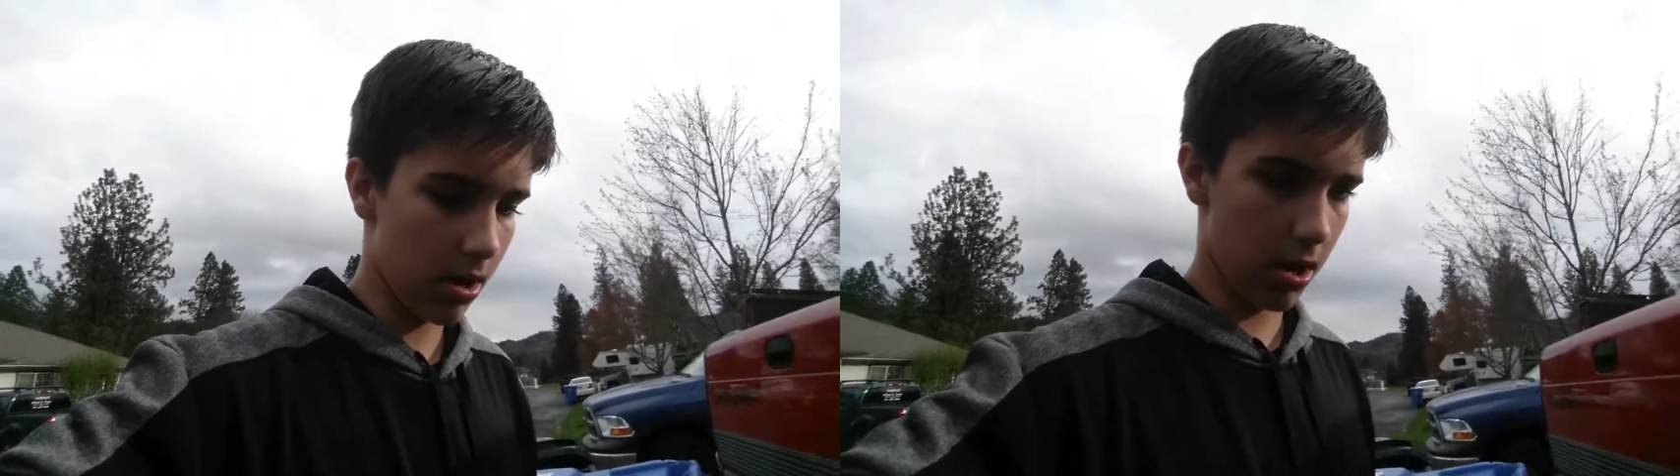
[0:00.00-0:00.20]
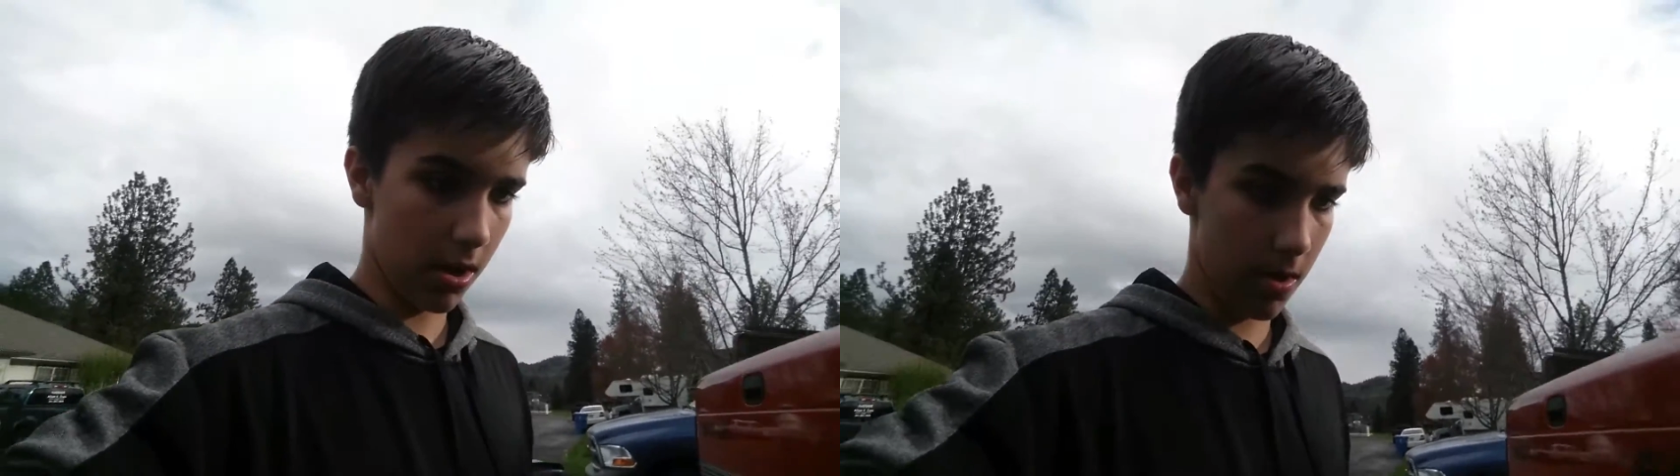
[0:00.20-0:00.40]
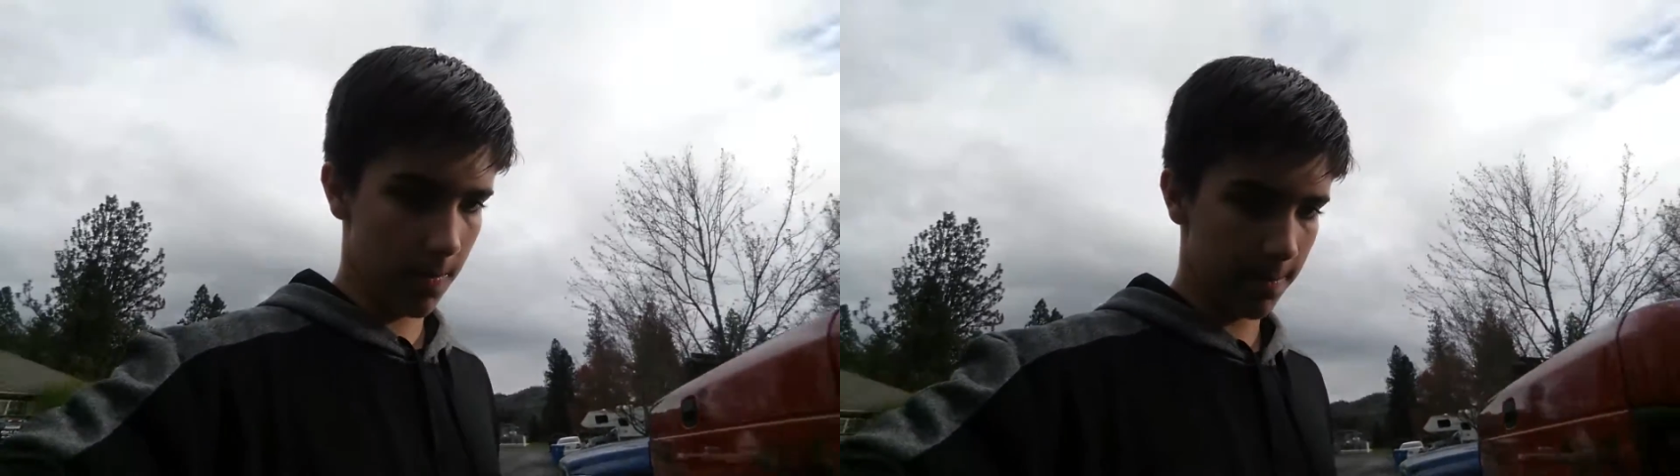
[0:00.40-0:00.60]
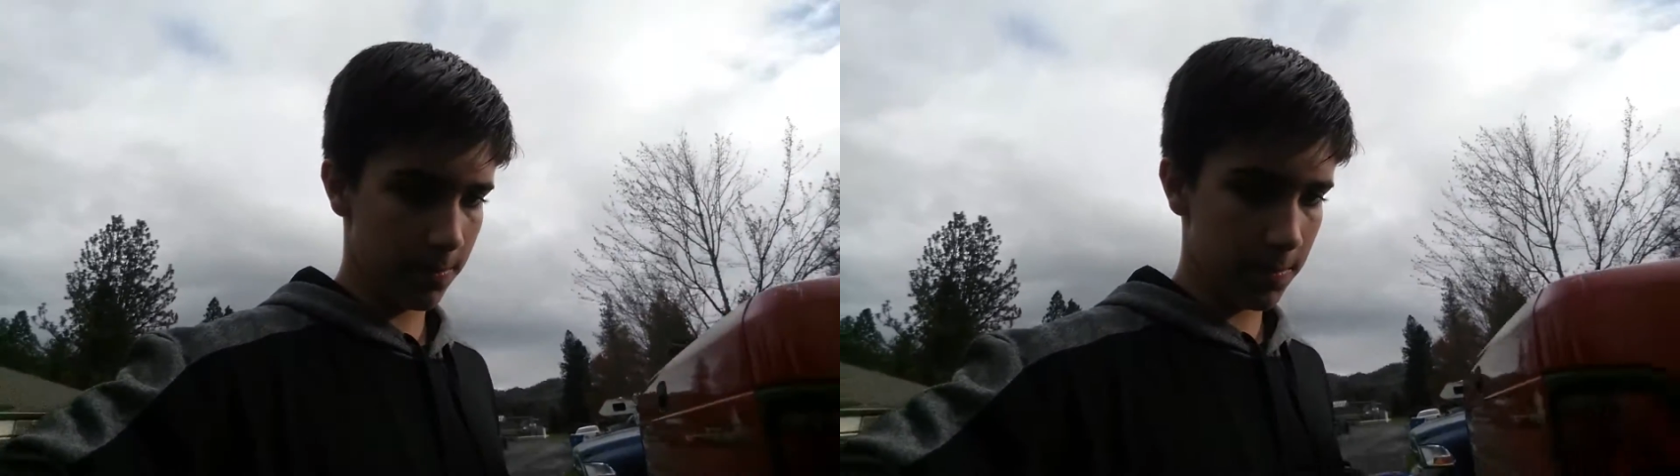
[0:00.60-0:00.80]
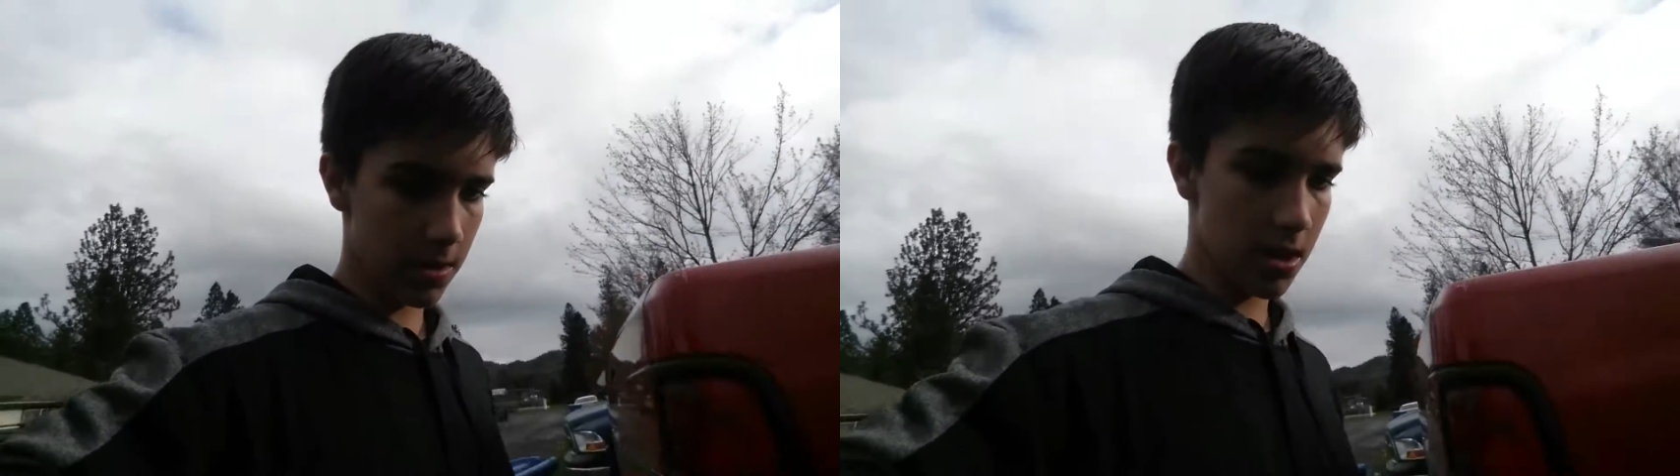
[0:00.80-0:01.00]

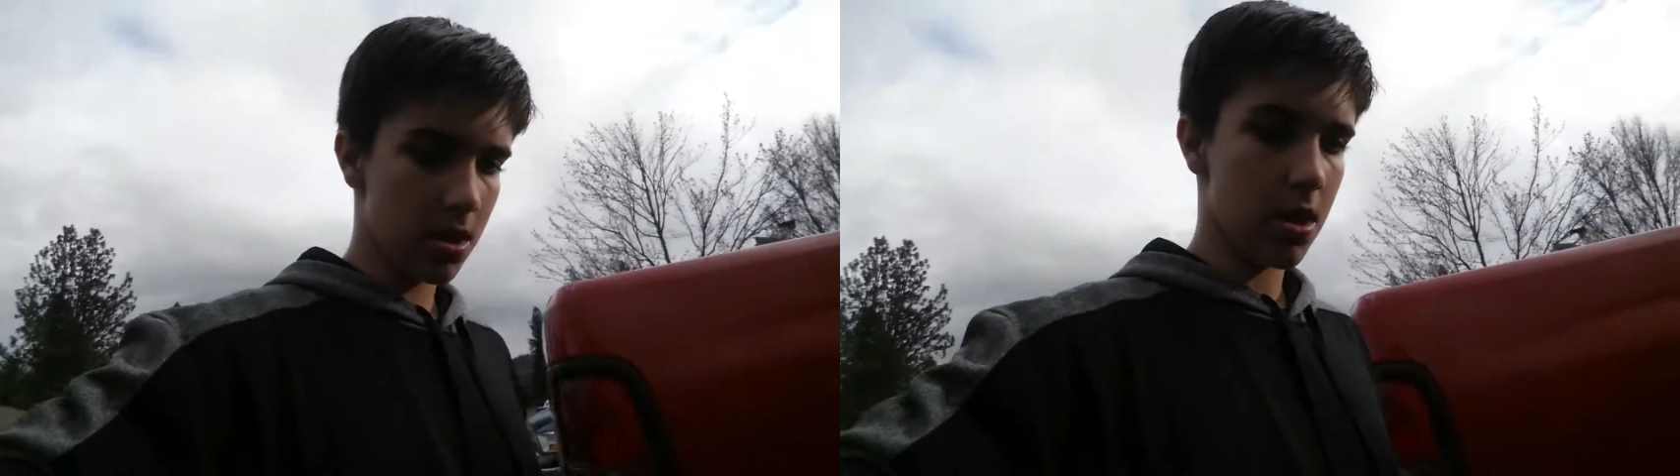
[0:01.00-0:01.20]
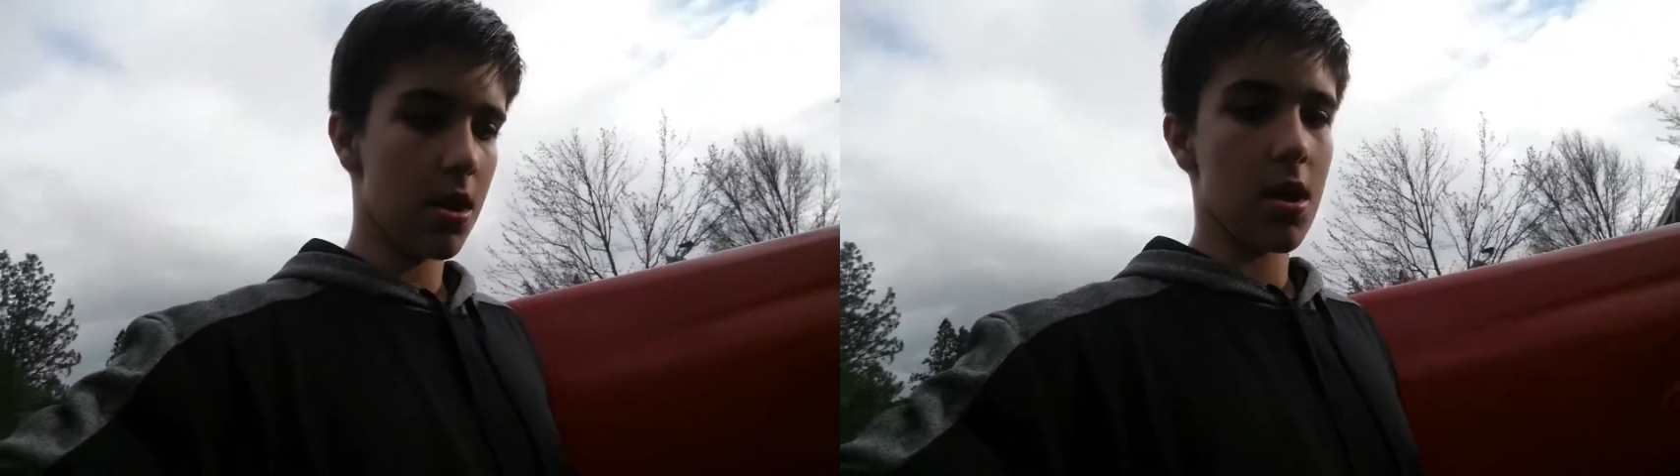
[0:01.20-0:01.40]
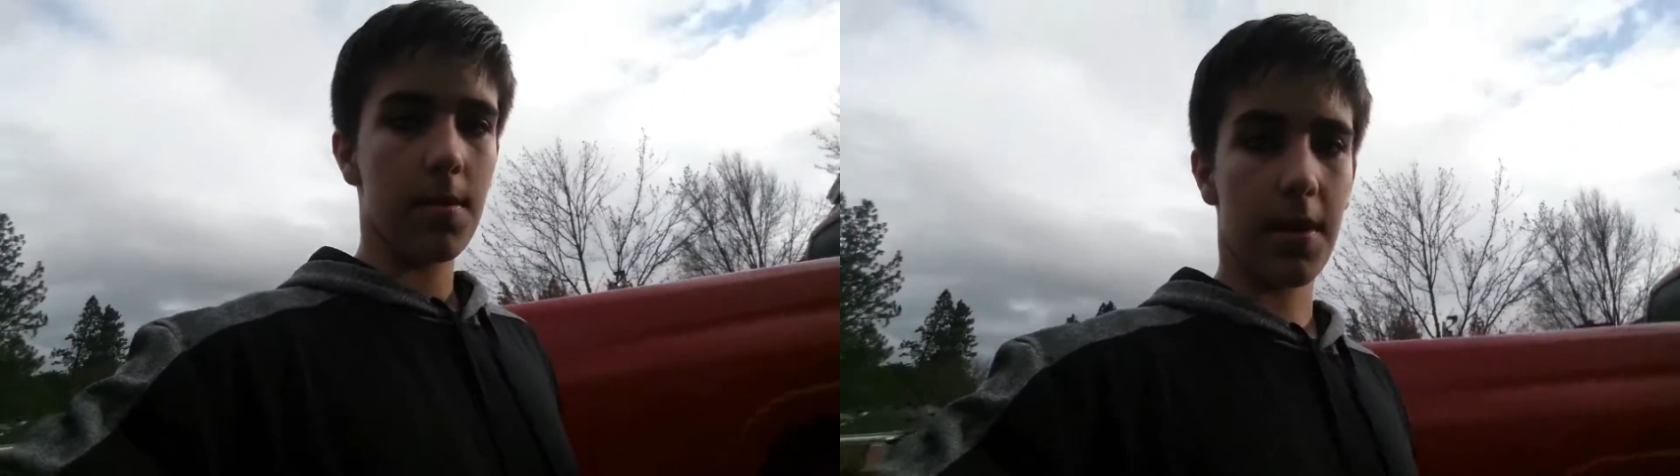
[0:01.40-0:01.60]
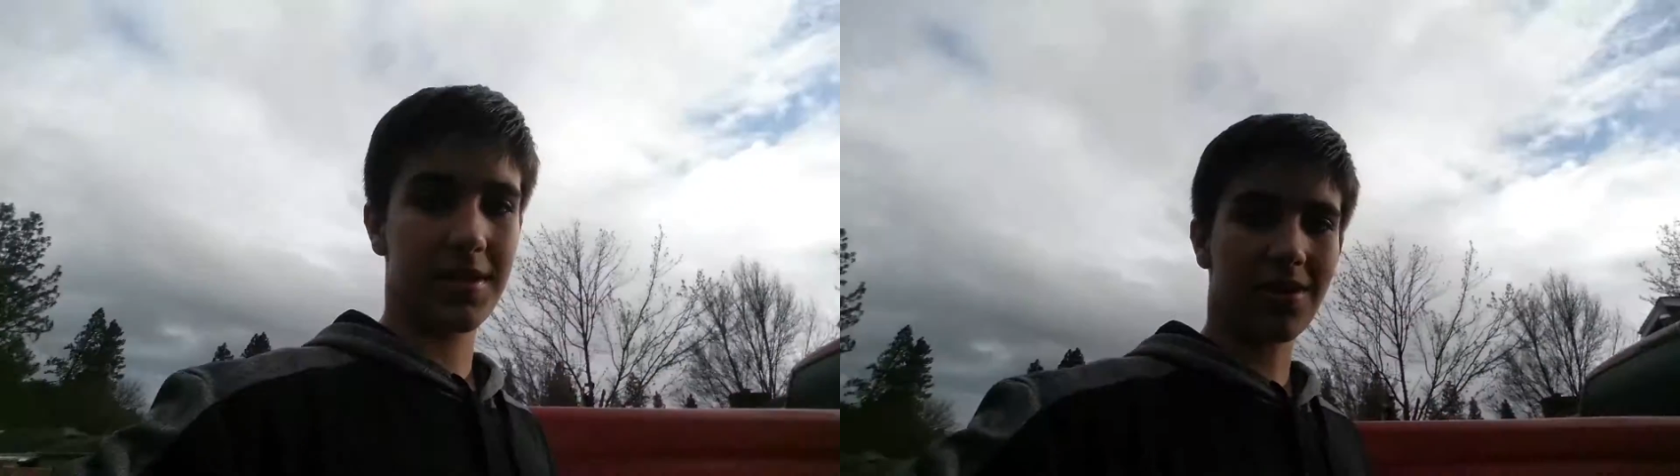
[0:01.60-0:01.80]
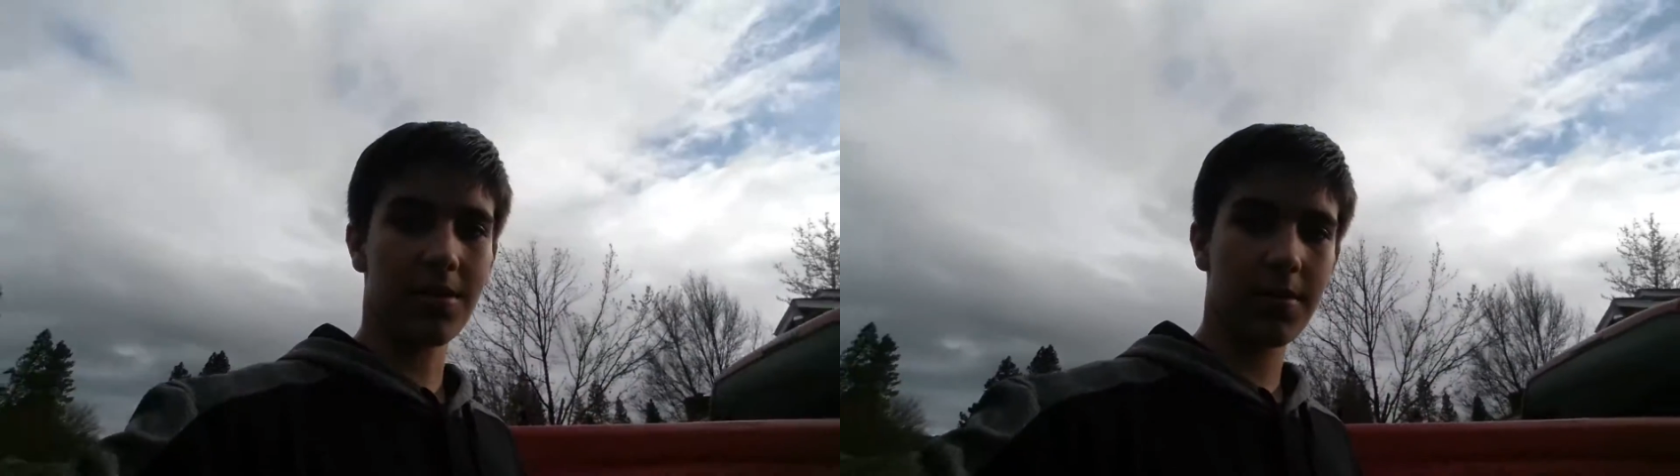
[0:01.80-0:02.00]
um,
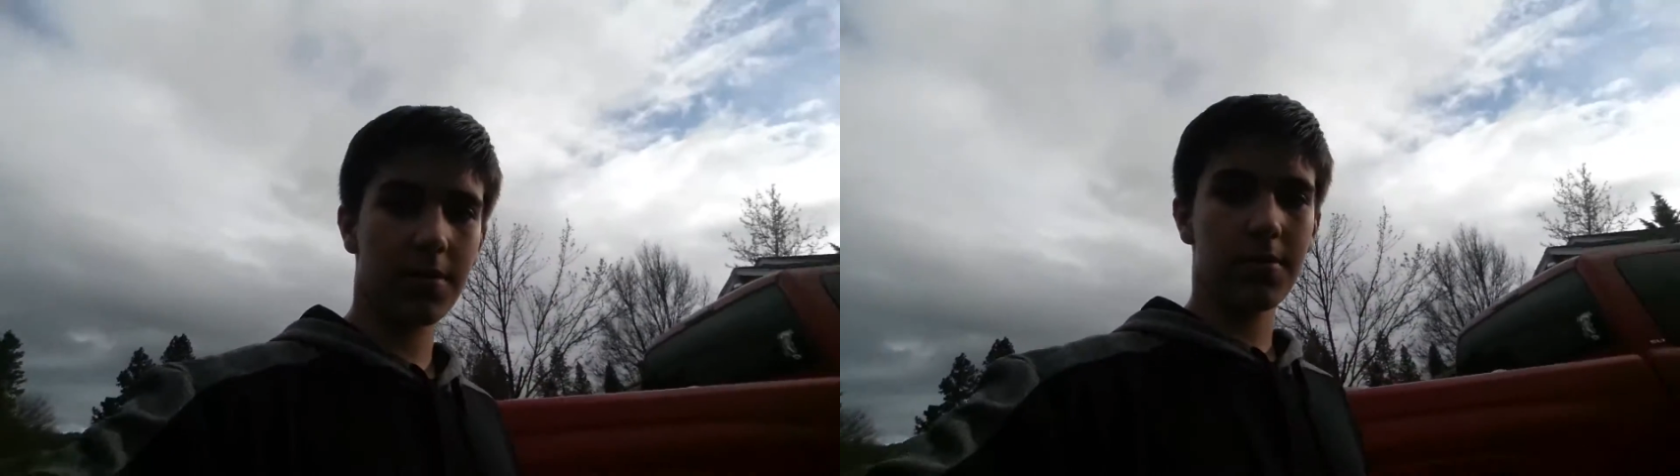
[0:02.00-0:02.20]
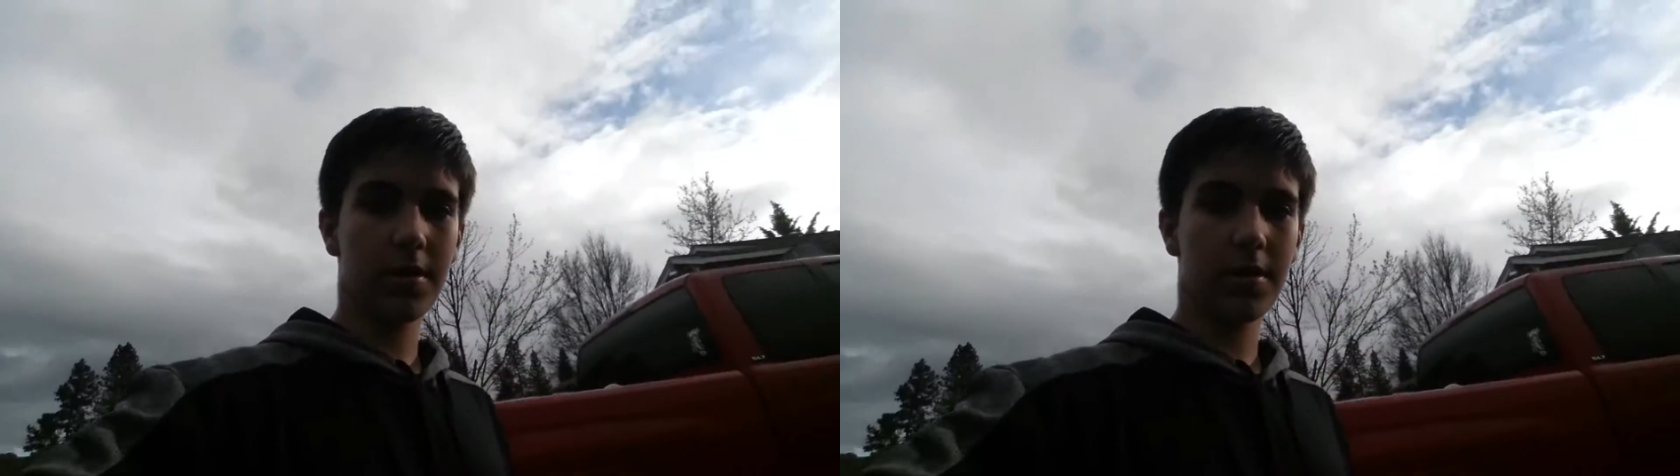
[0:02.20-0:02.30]
that's all I really